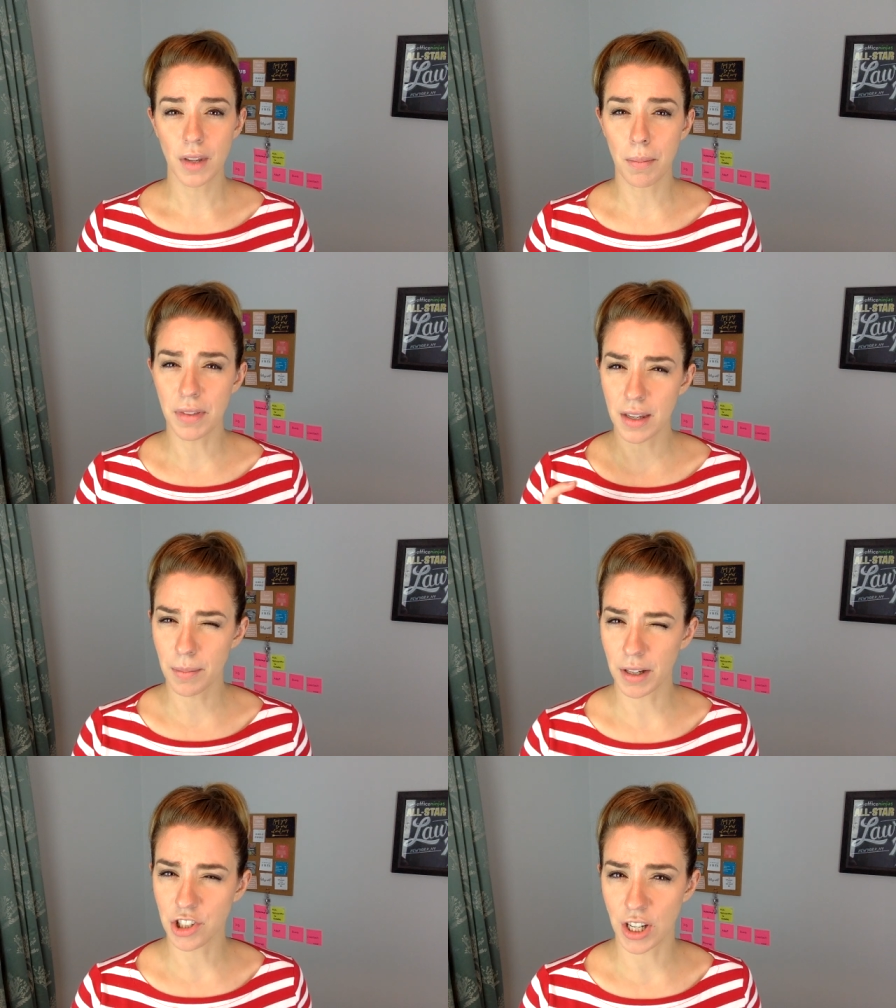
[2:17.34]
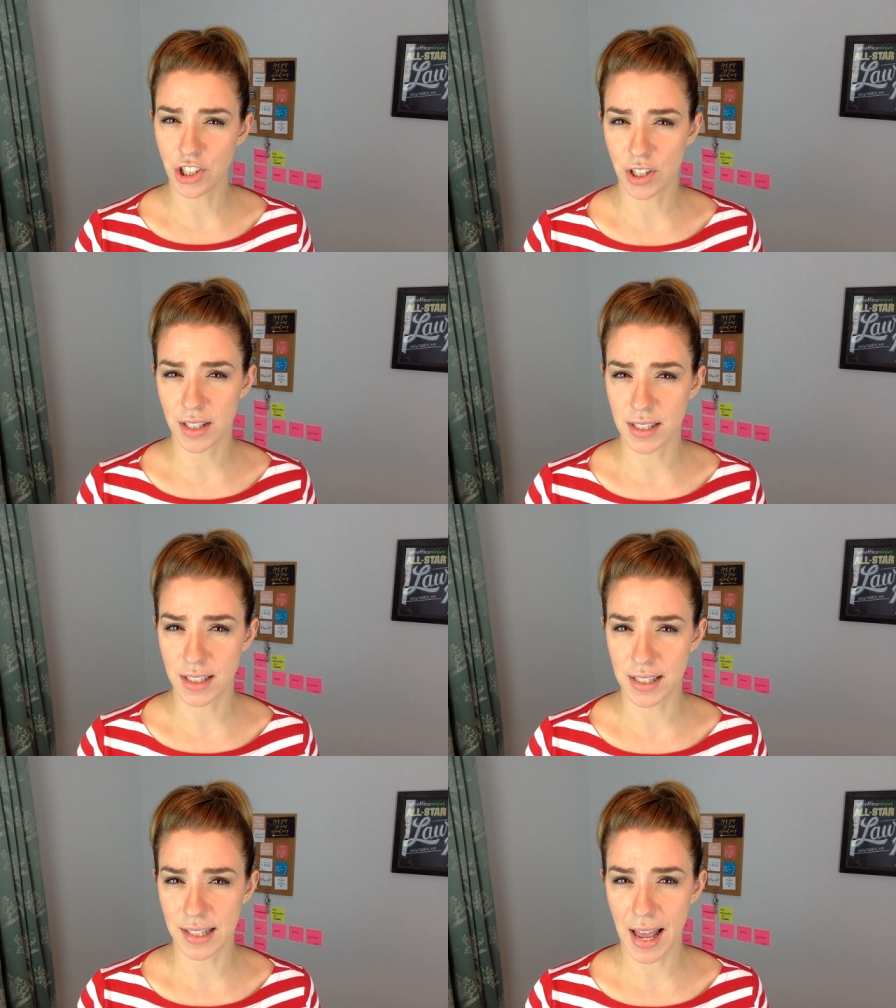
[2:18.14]
I'm thinking about changing this
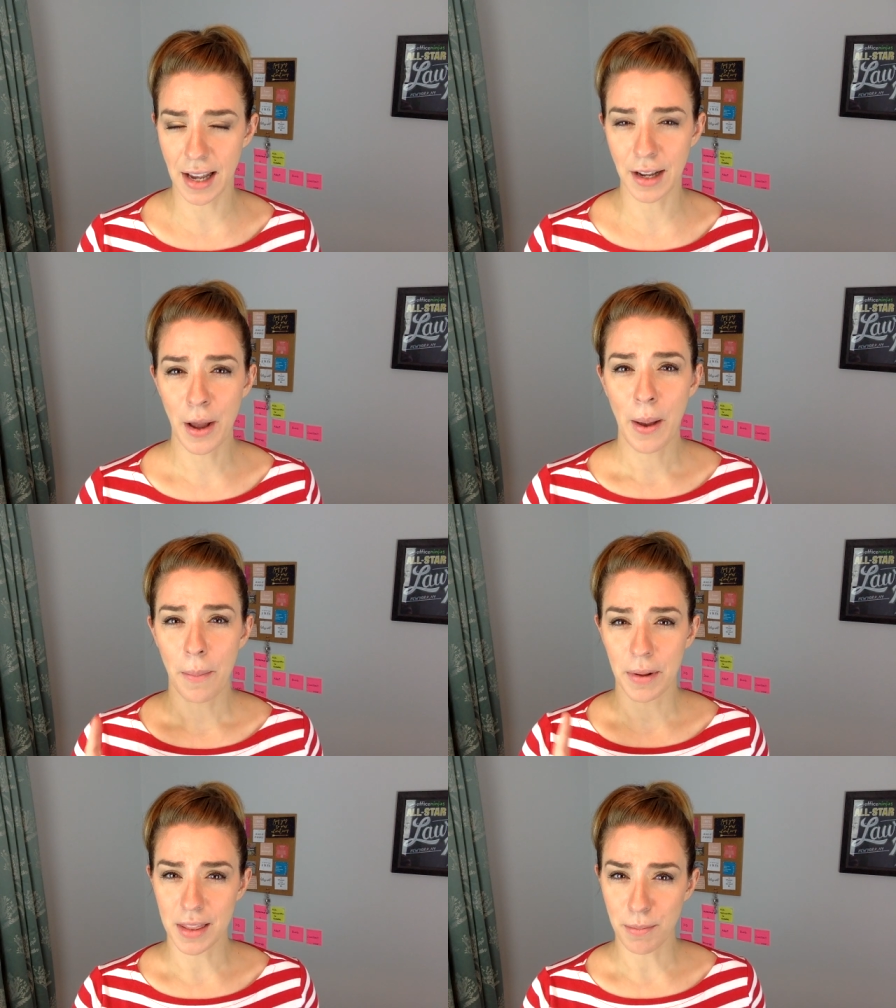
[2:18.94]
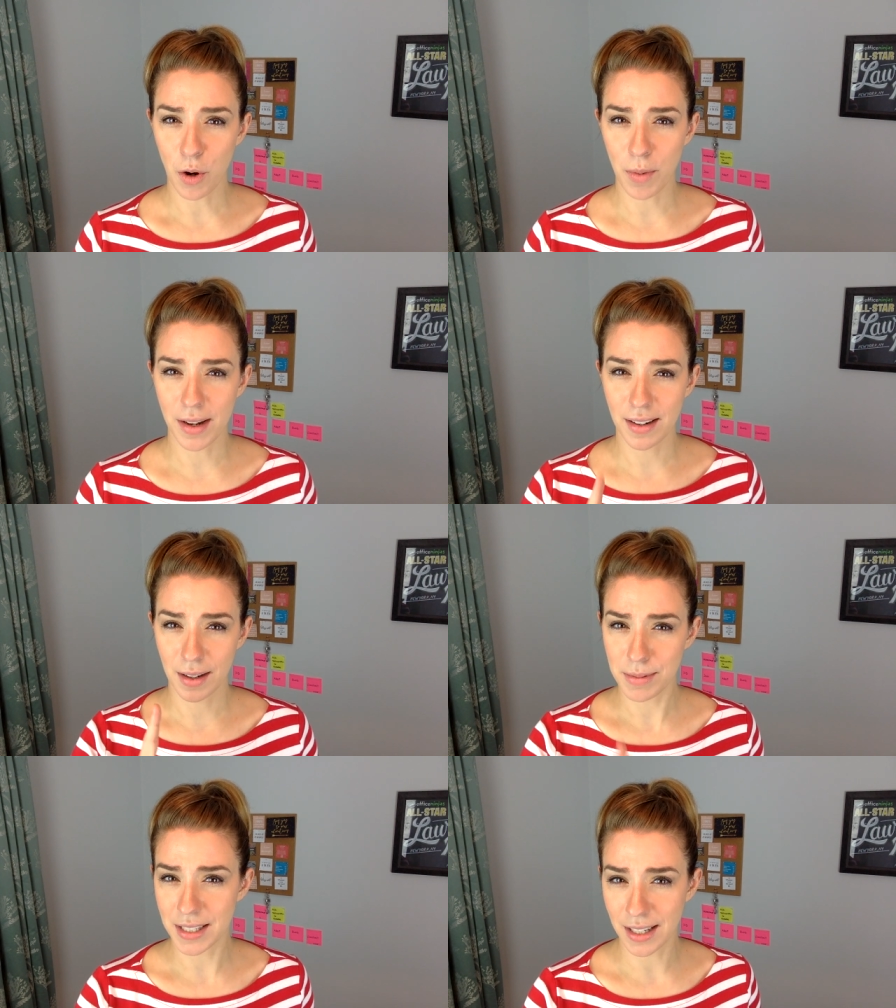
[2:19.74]
to Slack, but at the moment
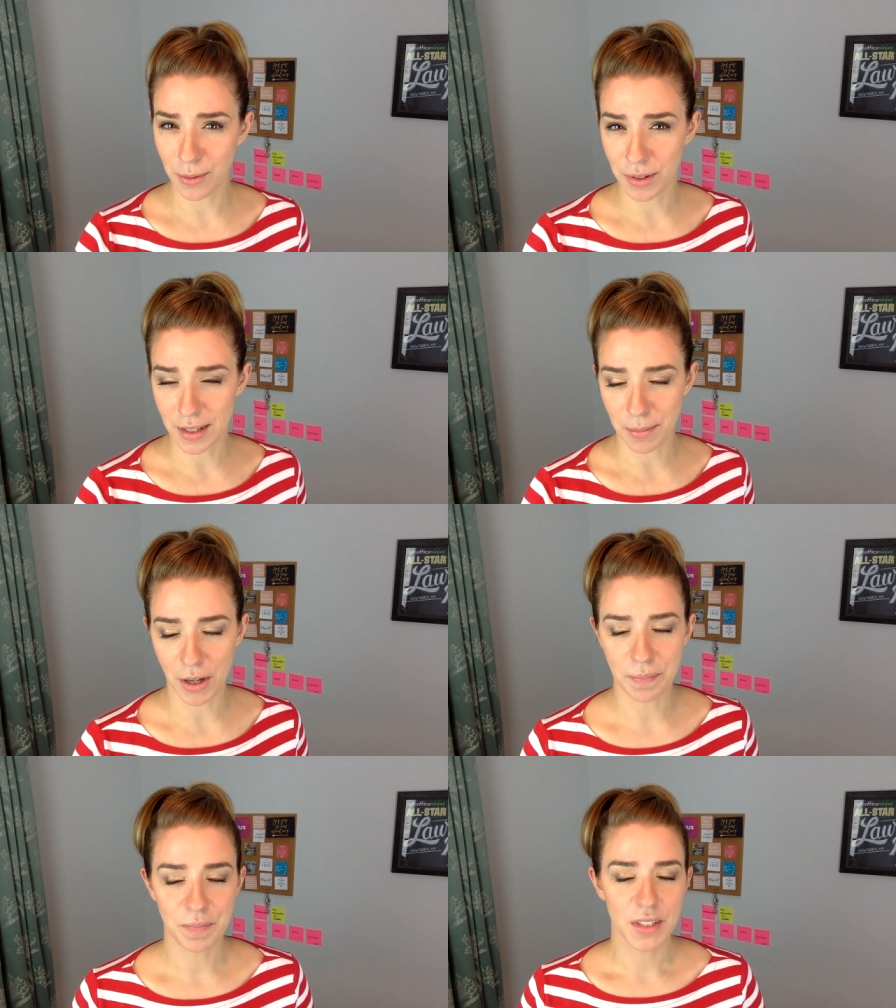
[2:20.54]
I'm sticking with email.